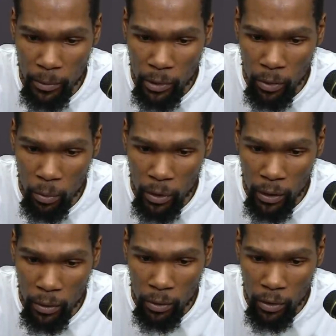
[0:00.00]
You know,
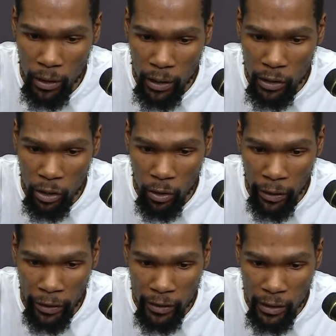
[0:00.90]
we're going to need Joe
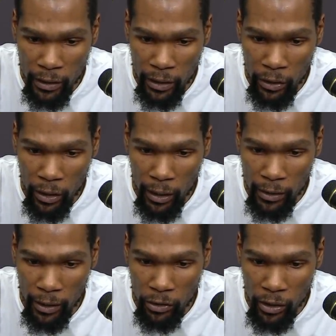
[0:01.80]
Harris to continue to knock
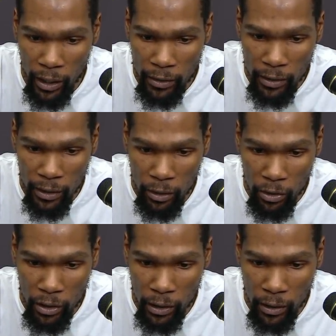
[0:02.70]
down shots,
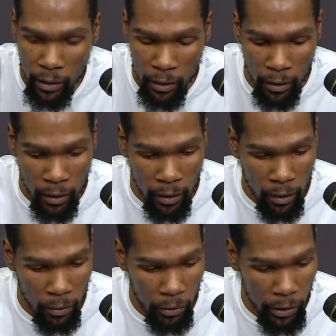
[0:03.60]
TLC,
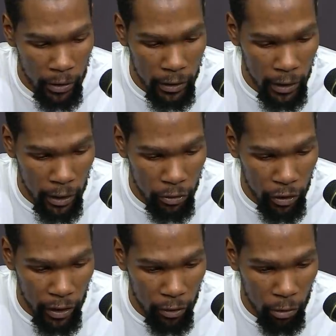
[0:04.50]
we need
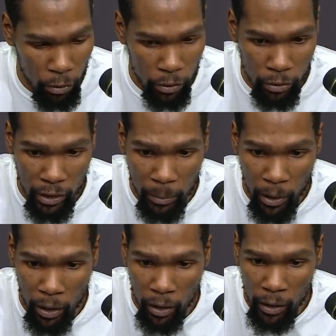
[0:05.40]
DeAndre to roll to the rim
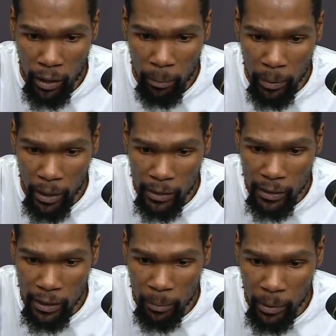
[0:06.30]
hard and our bigs
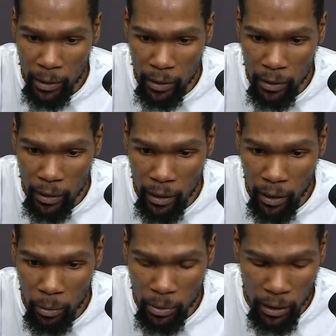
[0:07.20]
to come in and, and
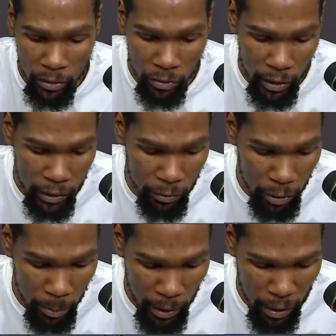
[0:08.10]
help set screens and
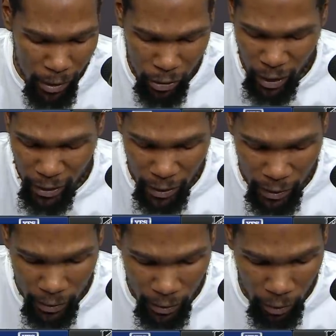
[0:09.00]
rebound. And so I think
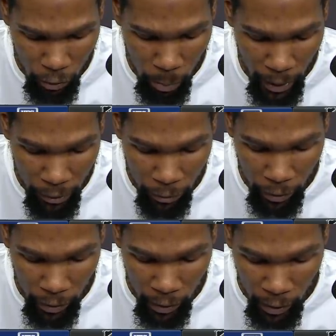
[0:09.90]
it's a group
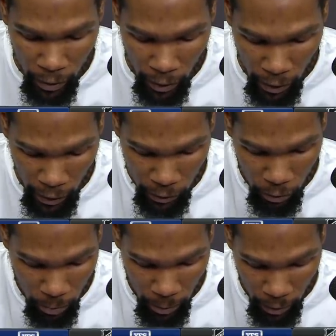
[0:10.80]
effort, and that's
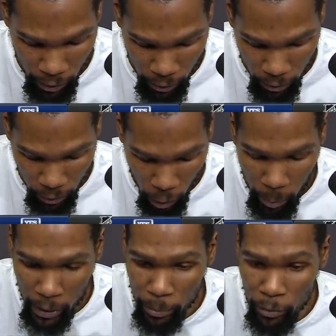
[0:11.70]
going to you know
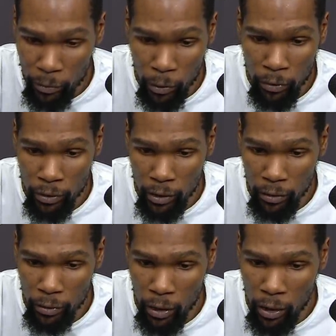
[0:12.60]
open up the floor for
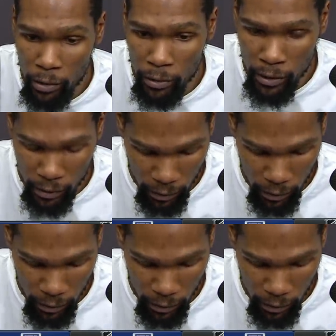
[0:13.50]
for all of us.